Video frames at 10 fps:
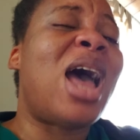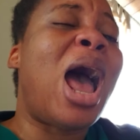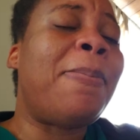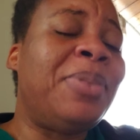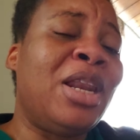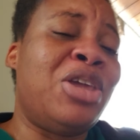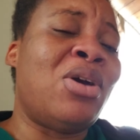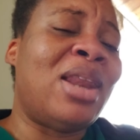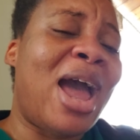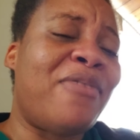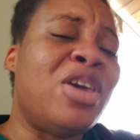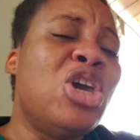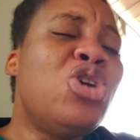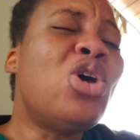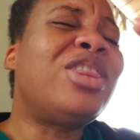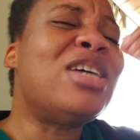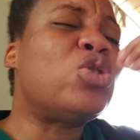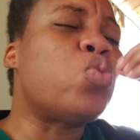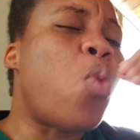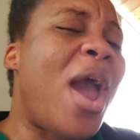happening in your life. You know,
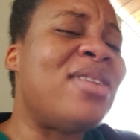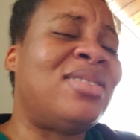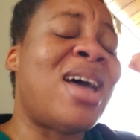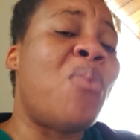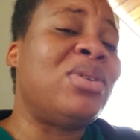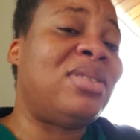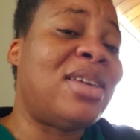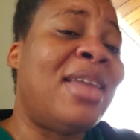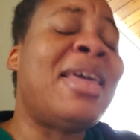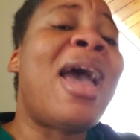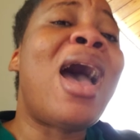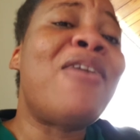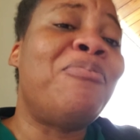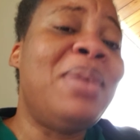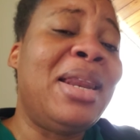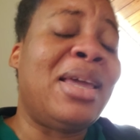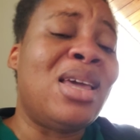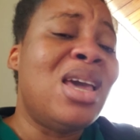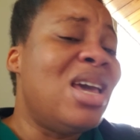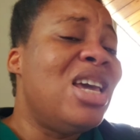these words that we say, they have meaning.
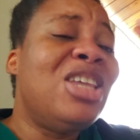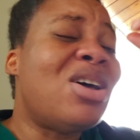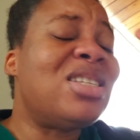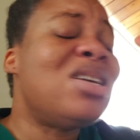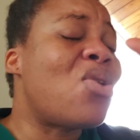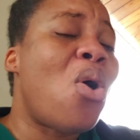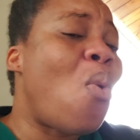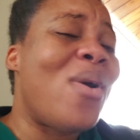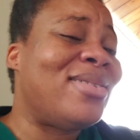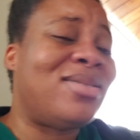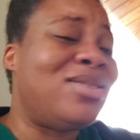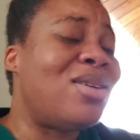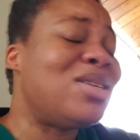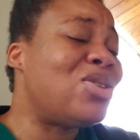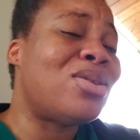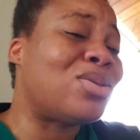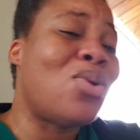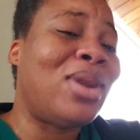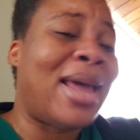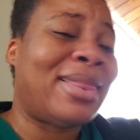It doesn't go waste. It doesn't just
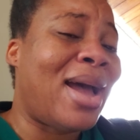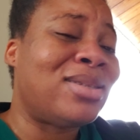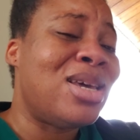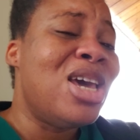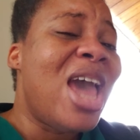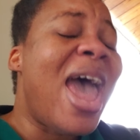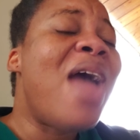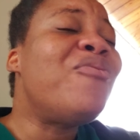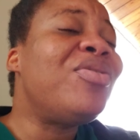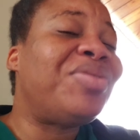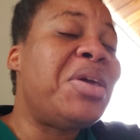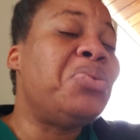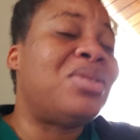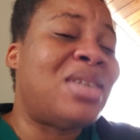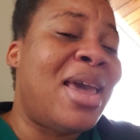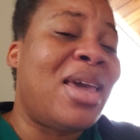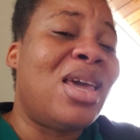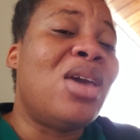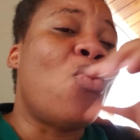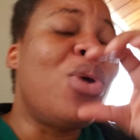go like that. Everything you say
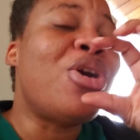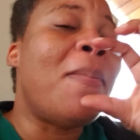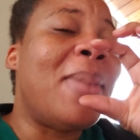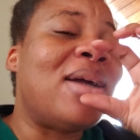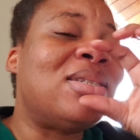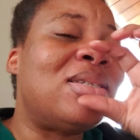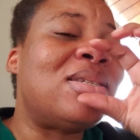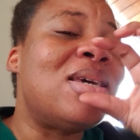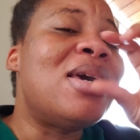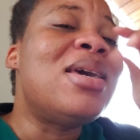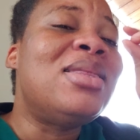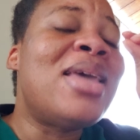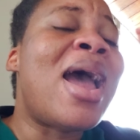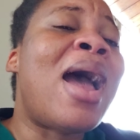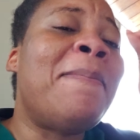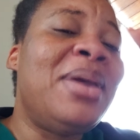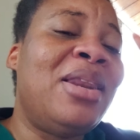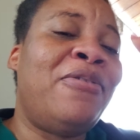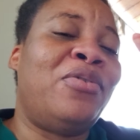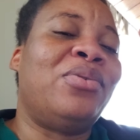with your mouth, they are
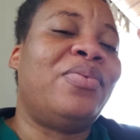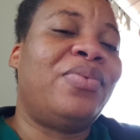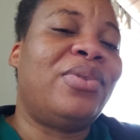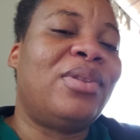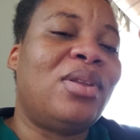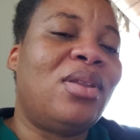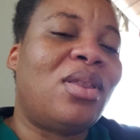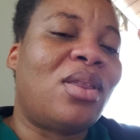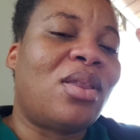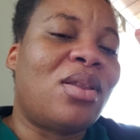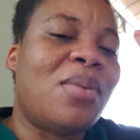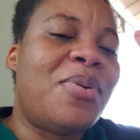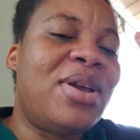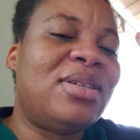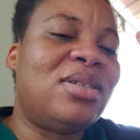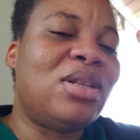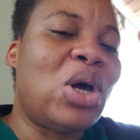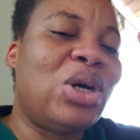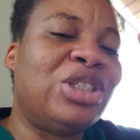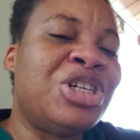meaningful. Praise the
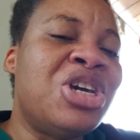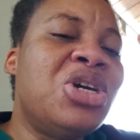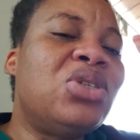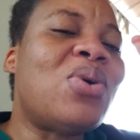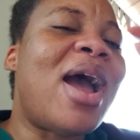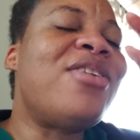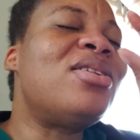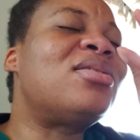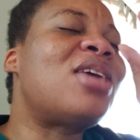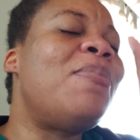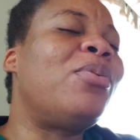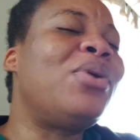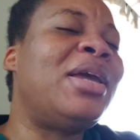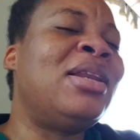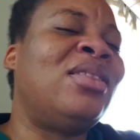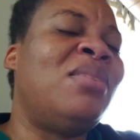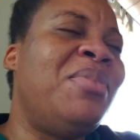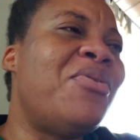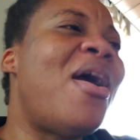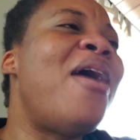Lord. So I just keep looking at the
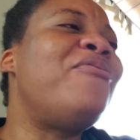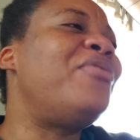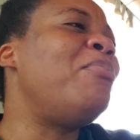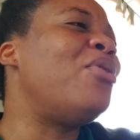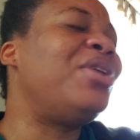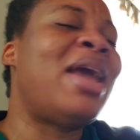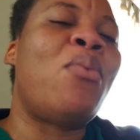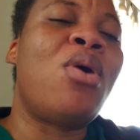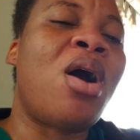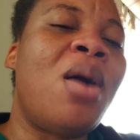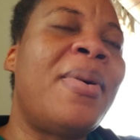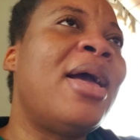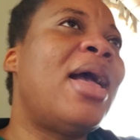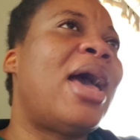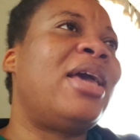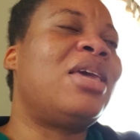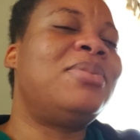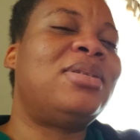mirror every morning I woke up. I keep